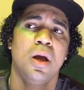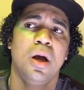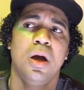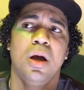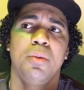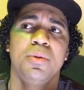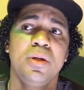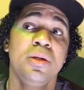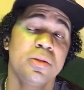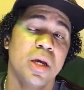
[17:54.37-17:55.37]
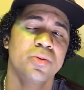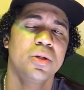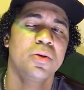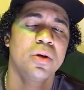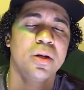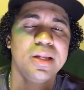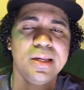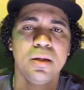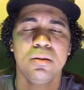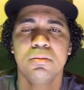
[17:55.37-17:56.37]
He's actually going to
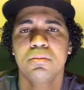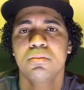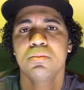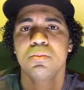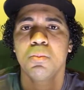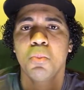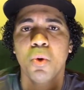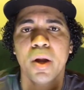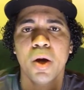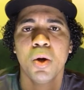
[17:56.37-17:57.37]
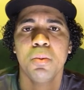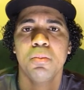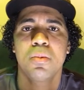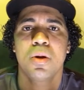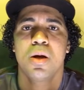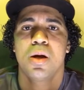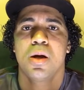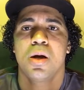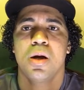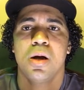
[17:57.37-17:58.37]
need more help.
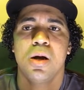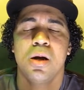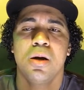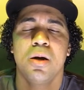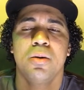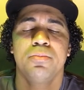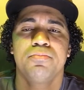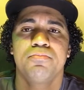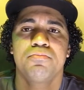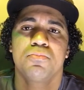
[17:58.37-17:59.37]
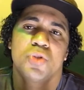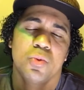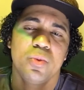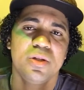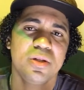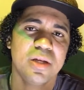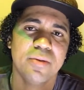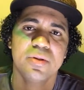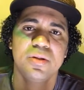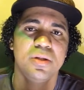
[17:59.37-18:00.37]
So we just have
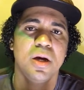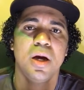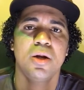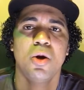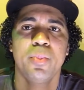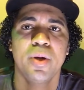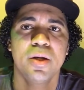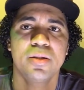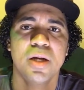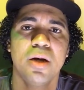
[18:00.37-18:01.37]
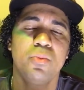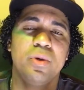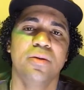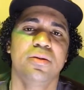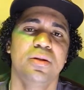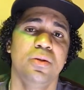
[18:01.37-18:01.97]
to see how it all pans out, and we have to see,